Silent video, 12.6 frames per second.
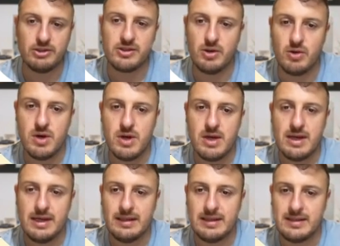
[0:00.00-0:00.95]
so
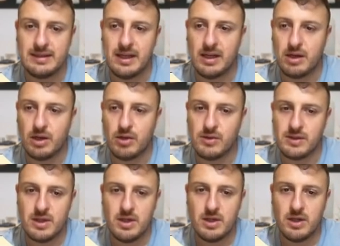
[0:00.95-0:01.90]
it is still
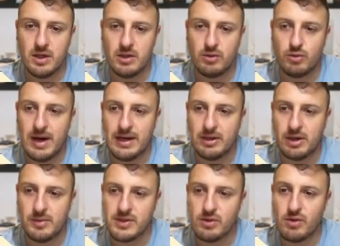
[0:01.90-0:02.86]
close uh, to my
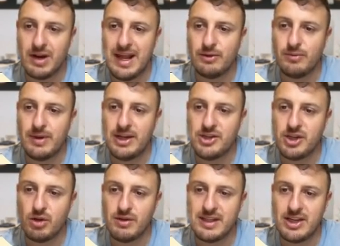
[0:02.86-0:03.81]
numbers. Orlando
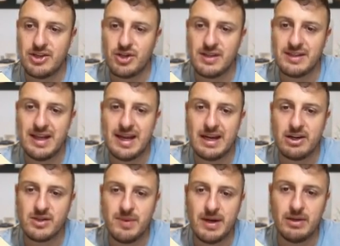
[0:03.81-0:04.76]
Magic, Los Angeles
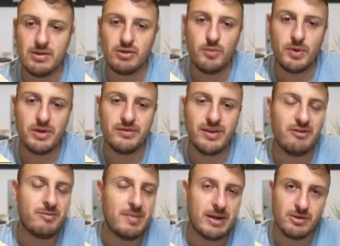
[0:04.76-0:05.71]
Lakers, minus two point
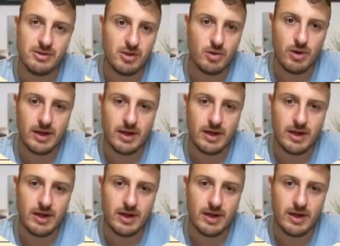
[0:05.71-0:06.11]
five, minus two.